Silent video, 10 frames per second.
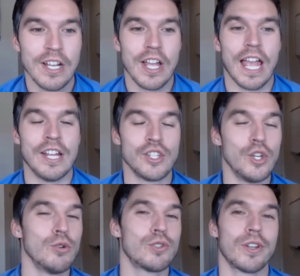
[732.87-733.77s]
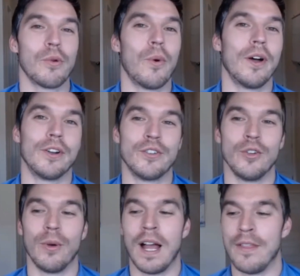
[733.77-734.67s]
It's usually one or
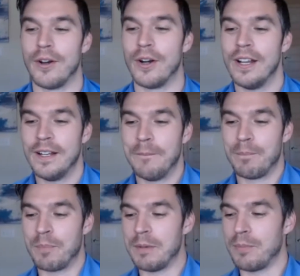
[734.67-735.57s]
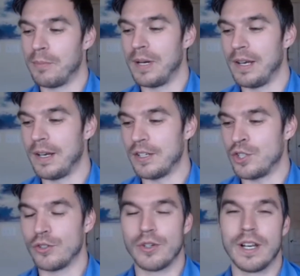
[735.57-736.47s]
two. Either people bring
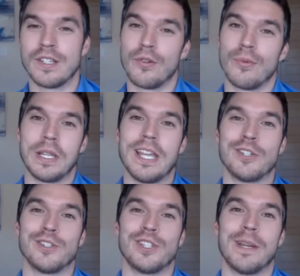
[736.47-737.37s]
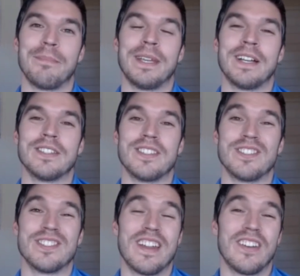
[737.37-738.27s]
children into the relationship because
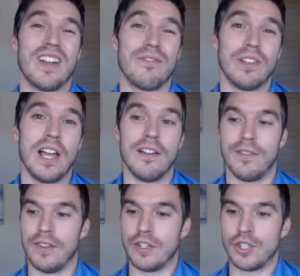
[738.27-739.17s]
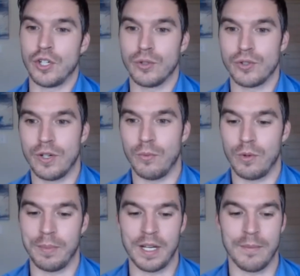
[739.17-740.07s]
there's not enough love and the children will
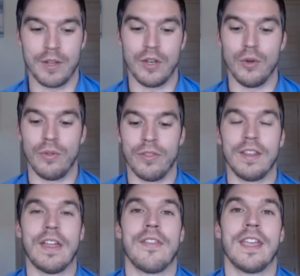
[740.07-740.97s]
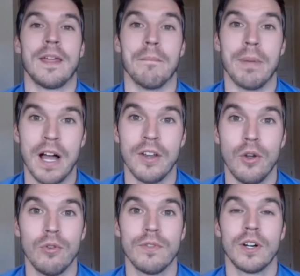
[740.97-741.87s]
become the new thing that they can bond
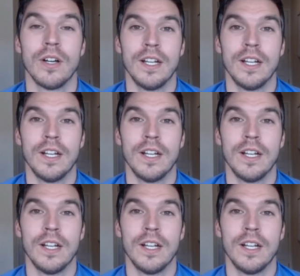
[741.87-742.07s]
over,